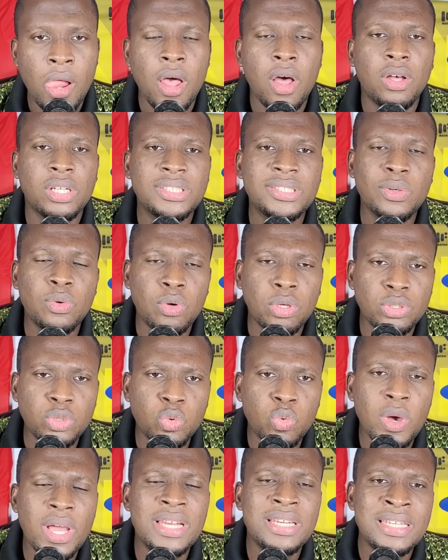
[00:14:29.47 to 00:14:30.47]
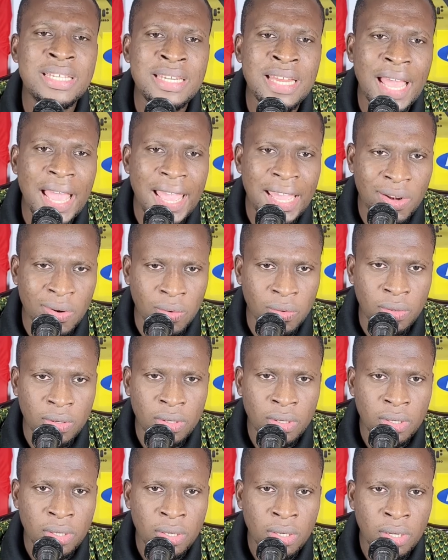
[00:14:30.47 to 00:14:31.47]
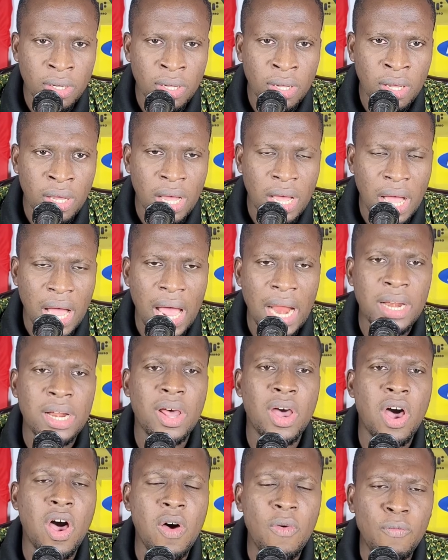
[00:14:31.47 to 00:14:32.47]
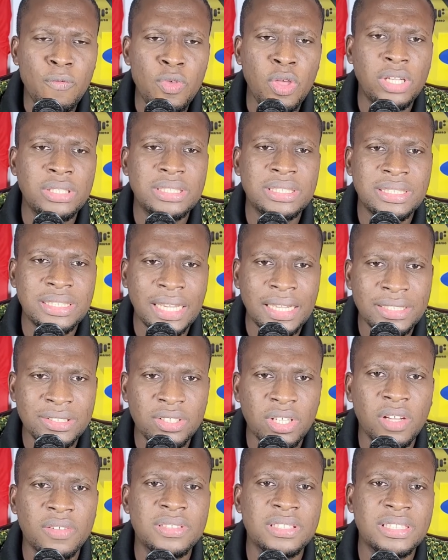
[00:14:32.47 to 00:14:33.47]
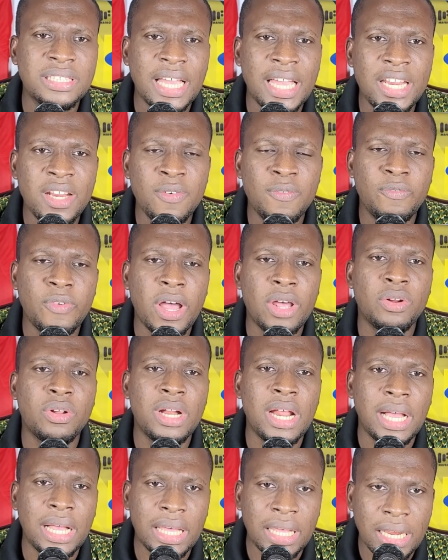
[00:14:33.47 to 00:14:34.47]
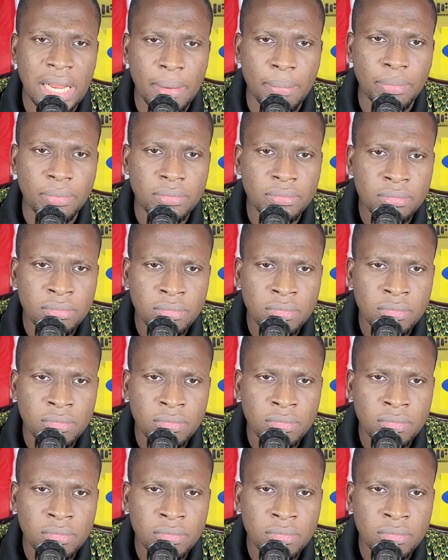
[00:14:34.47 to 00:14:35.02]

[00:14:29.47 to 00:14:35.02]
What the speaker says: Also Kotoko deny no an obvious chance of signing for another club,